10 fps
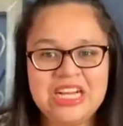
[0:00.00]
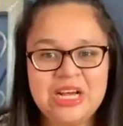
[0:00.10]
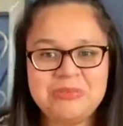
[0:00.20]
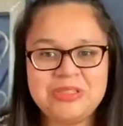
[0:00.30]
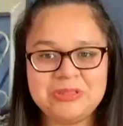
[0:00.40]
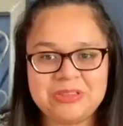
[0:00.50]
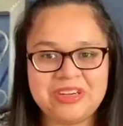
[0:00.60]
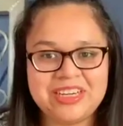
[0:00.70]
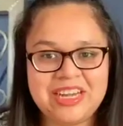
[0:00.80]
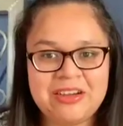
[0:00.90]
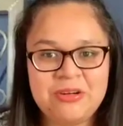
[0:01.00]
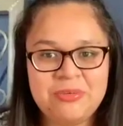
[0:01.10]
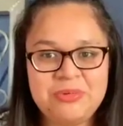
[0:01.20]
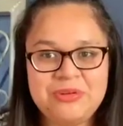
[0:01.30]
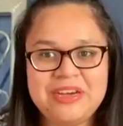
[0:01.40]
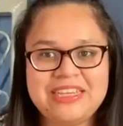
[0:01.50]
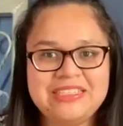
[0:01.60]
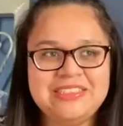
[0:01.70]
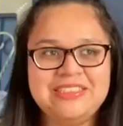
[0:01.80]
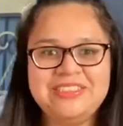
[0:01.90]
I'm so sorry. I hope you guys
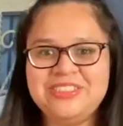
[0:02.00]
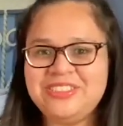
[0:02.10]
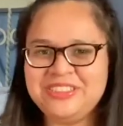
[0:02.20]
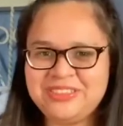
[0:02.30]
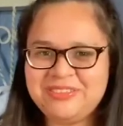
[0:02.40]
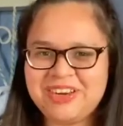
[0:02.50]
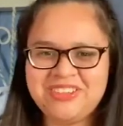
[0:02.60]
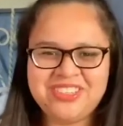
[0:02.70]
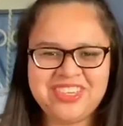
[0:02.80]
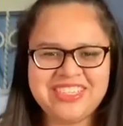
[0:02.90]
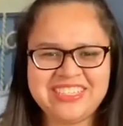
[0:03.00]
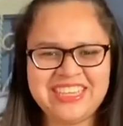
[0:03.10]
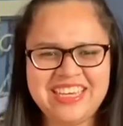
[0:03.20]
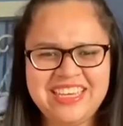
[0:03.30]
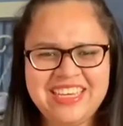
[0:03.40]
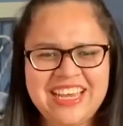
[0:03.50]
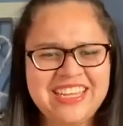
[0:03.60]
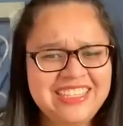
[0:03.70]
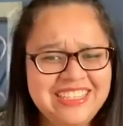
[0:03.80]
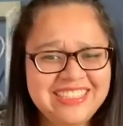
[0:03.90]
understood what I was trying to say,
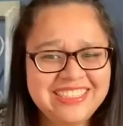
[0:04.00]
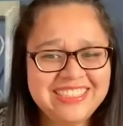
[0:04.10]
at least.